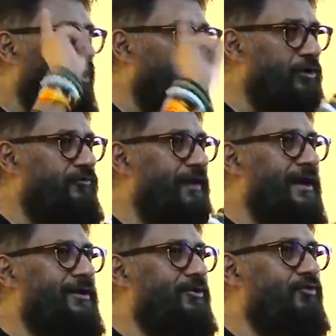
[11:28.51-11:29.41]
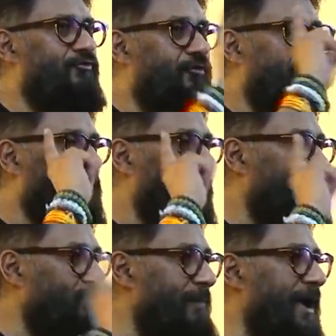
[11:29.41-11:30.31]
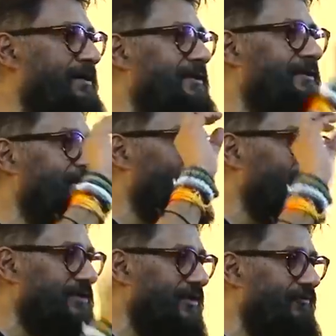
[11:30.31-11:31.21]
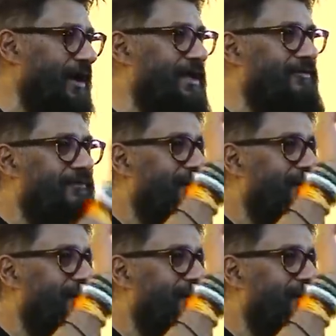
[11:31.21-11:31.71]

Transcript: good value for the humanity to survive